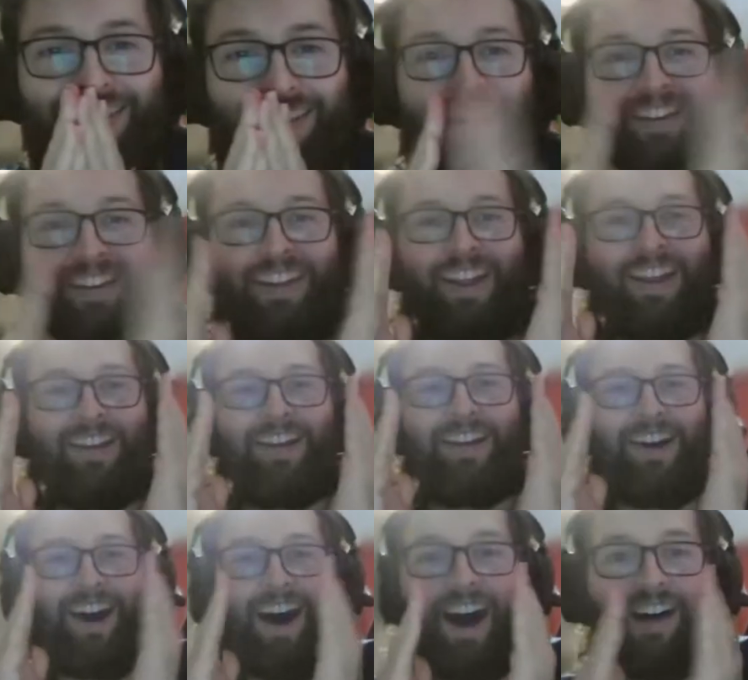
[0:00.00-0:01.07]
like,
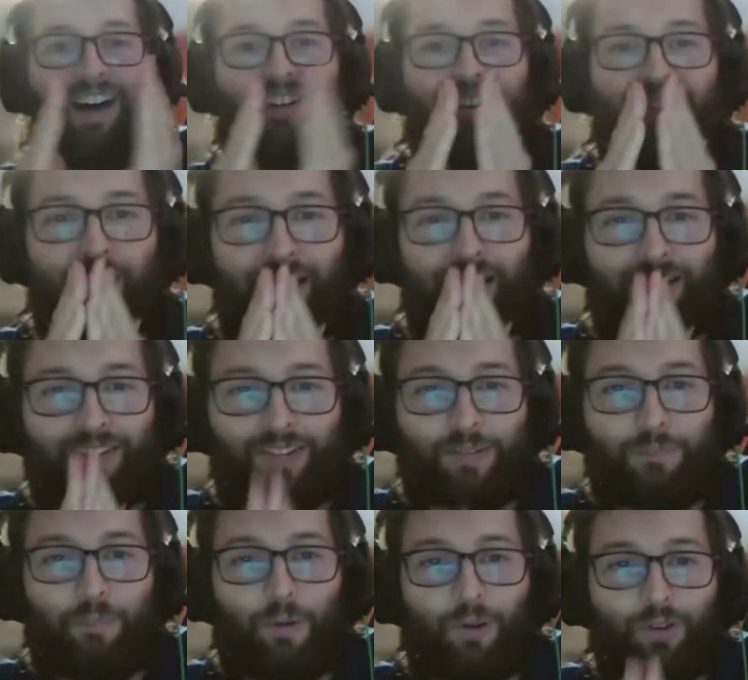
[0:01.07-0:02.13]
how am I
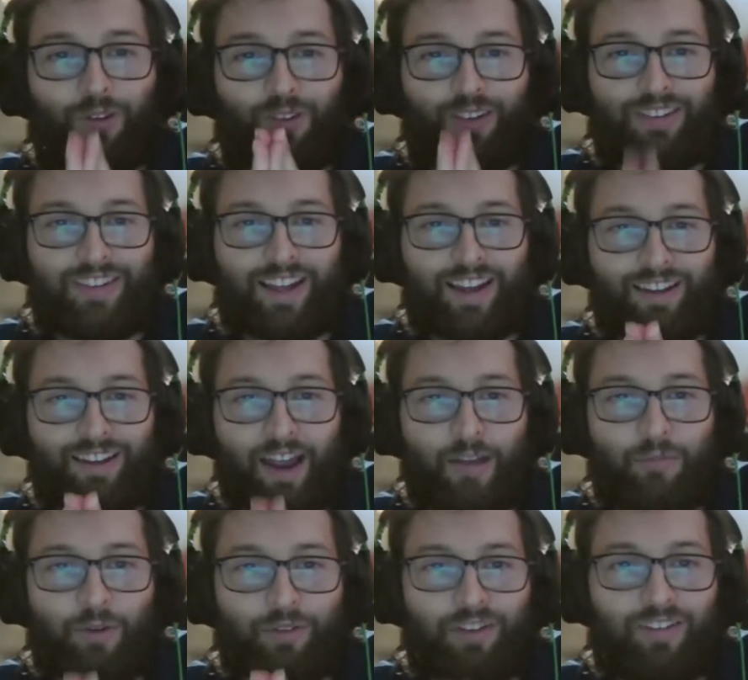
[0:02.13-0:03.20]
supposed to take
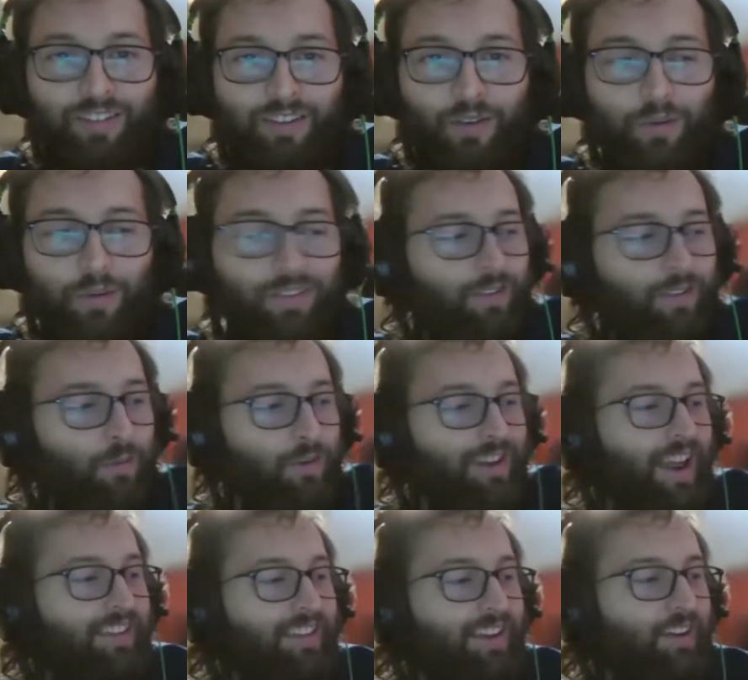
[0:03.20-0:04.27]
that movie seriously with
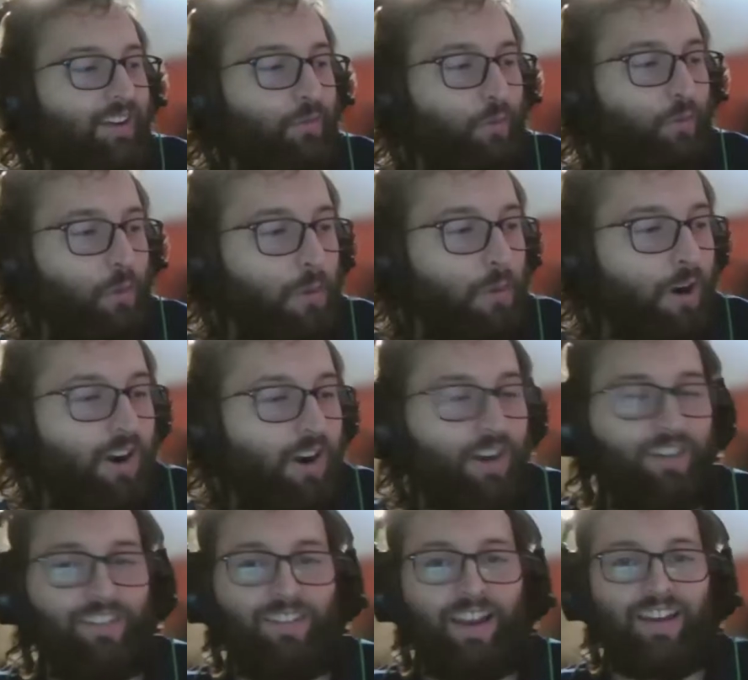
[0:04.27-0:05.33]
that kind of
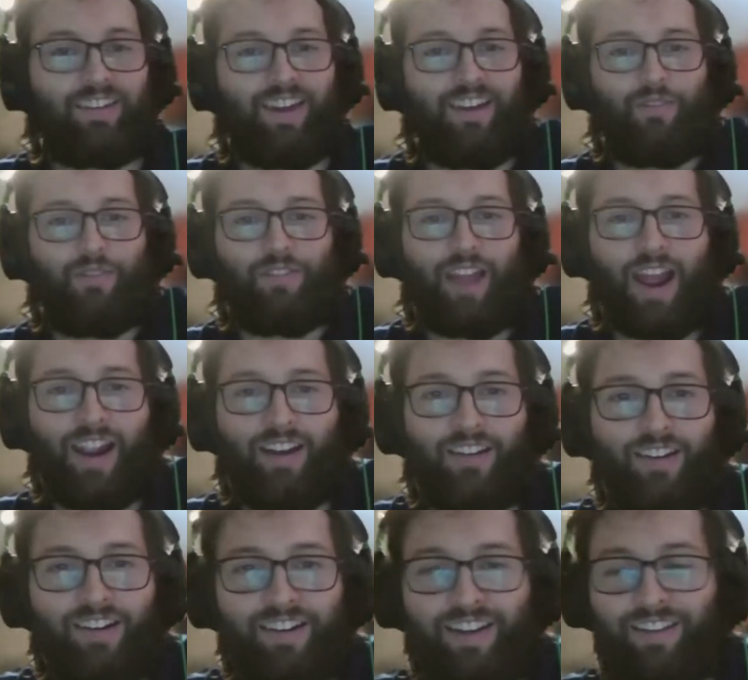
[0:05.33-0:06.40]
remarks, that kind of
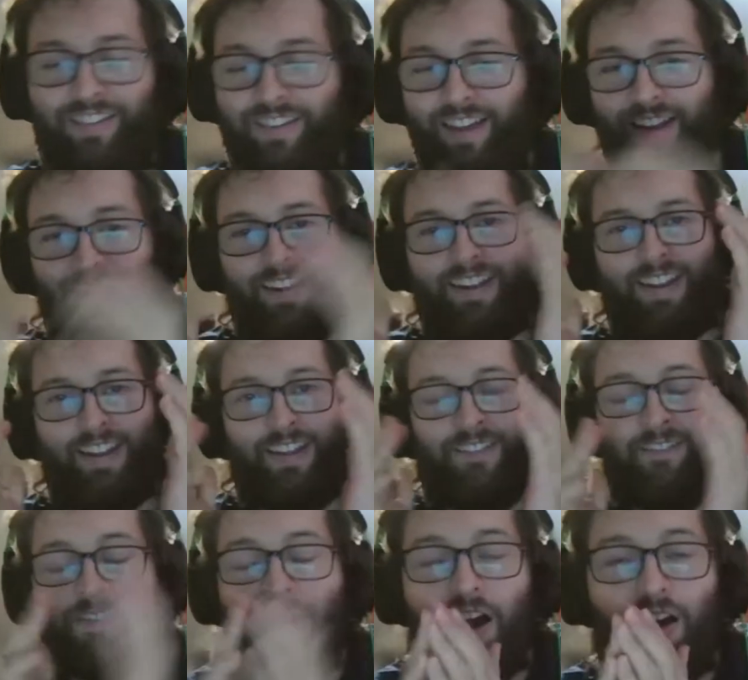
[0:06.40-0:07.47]
dialogue? It's like,
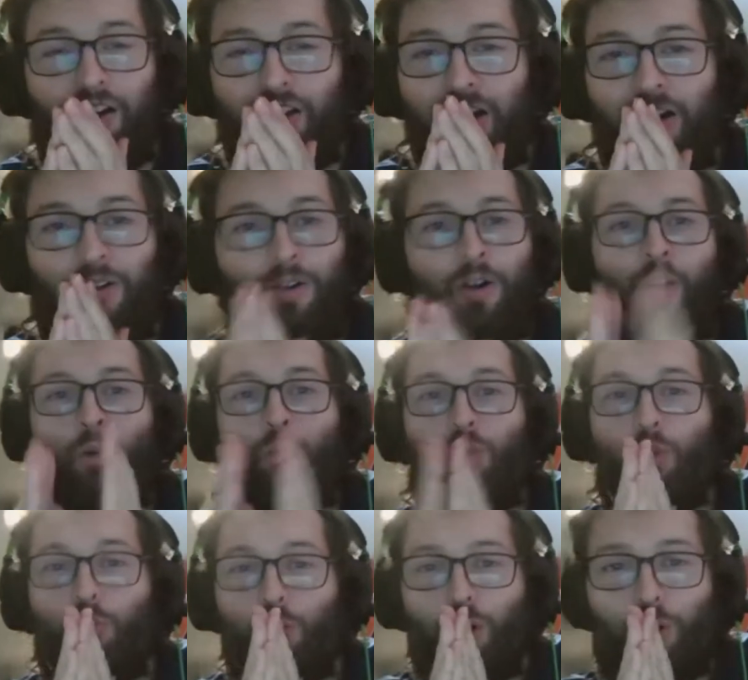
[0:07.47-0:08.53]
no, no,
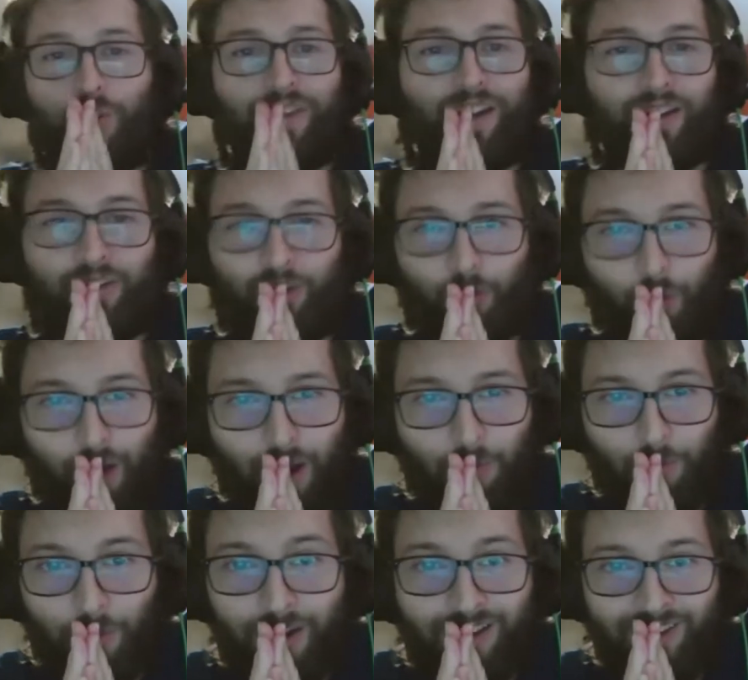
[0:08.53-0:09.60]
who wrote this crap?
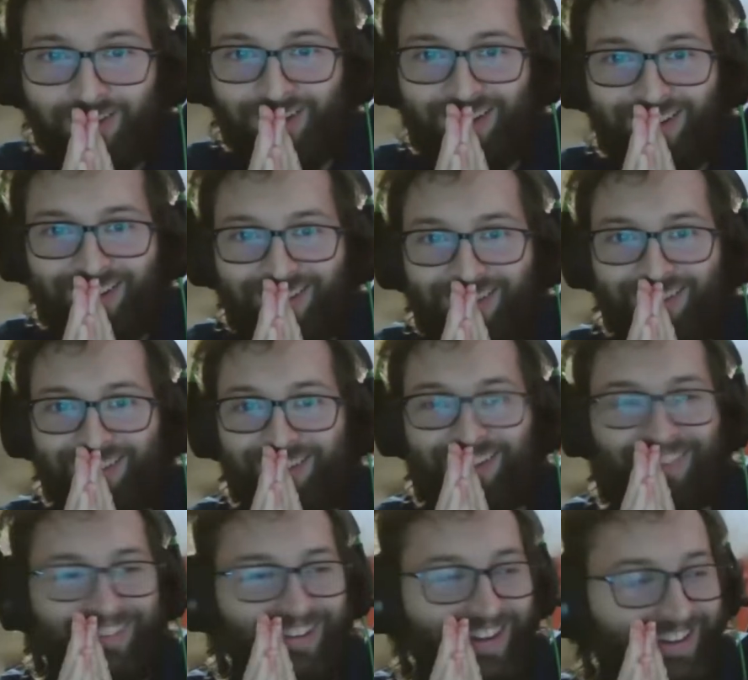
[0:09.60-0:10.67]
Really?
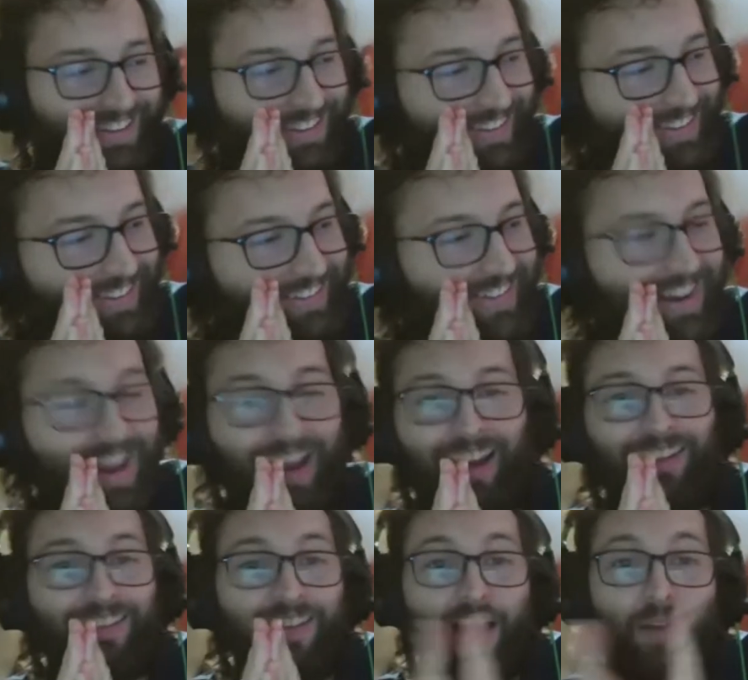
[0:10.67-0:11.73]
It's like,
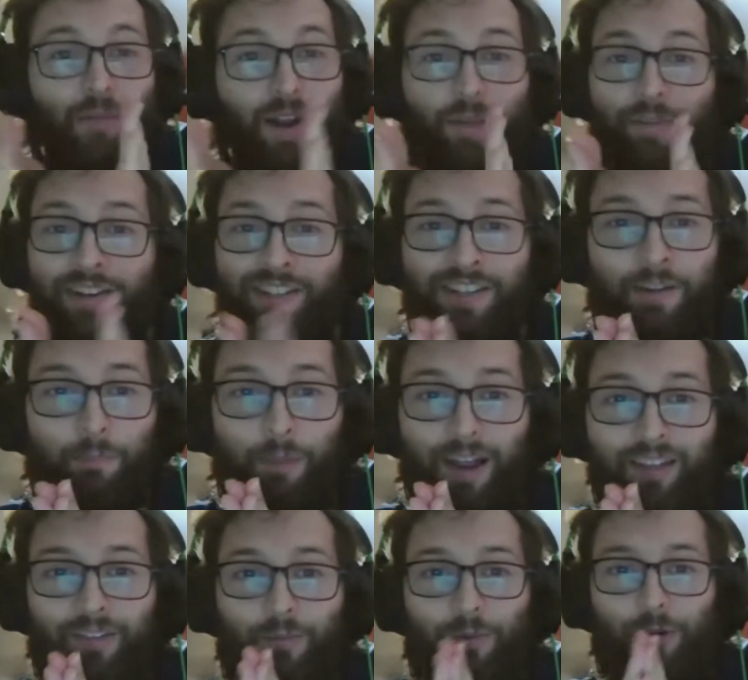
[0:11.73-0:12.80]
it's not my Mission
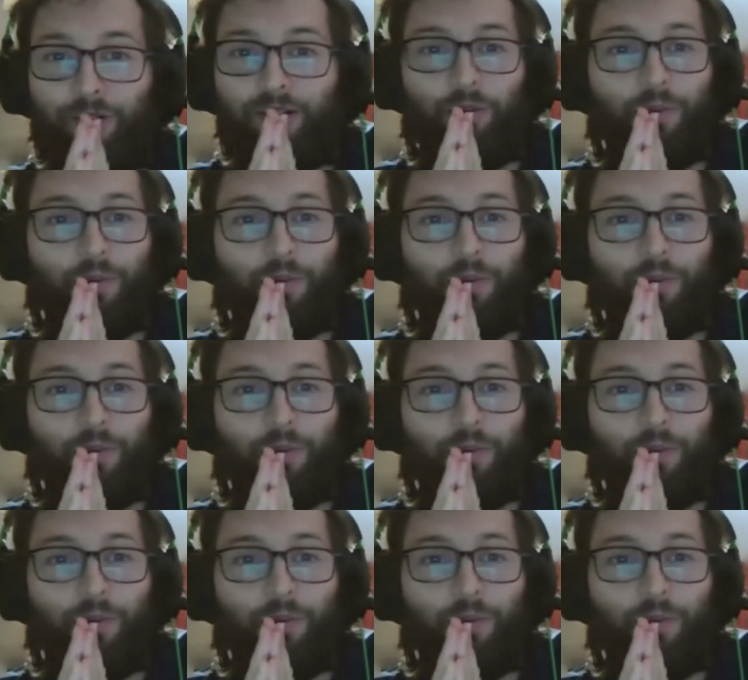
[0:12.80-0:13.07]
Impossible.